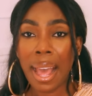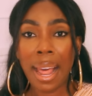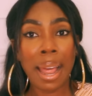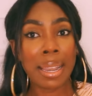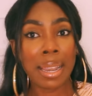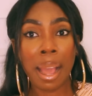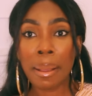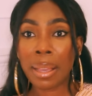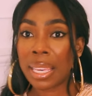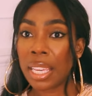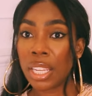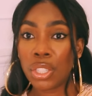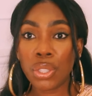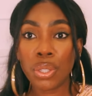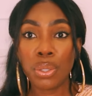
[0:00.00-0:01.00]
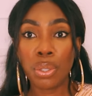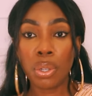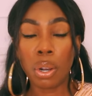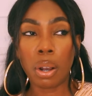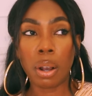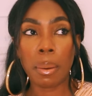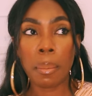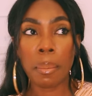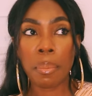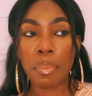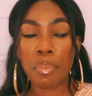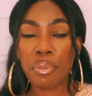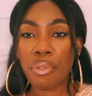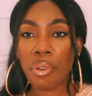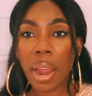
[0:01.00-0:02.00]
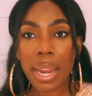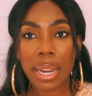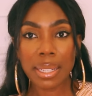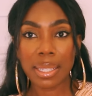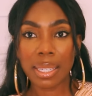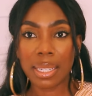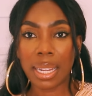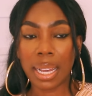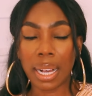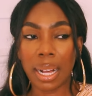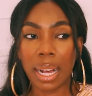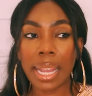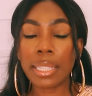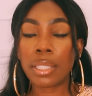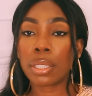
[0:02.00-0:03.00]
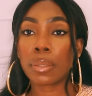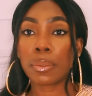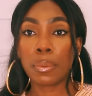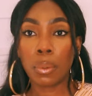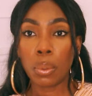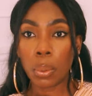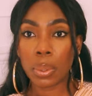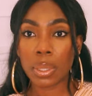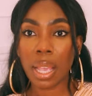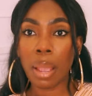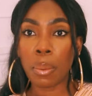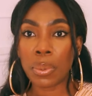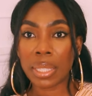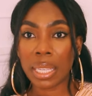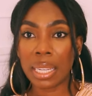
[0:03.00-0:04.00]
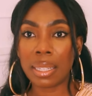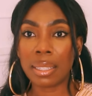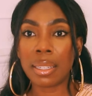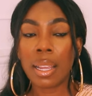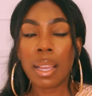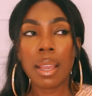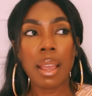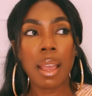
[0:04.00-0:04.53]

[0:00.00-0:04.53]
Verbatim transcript: And I kid you not, prior to that, I just thought I was in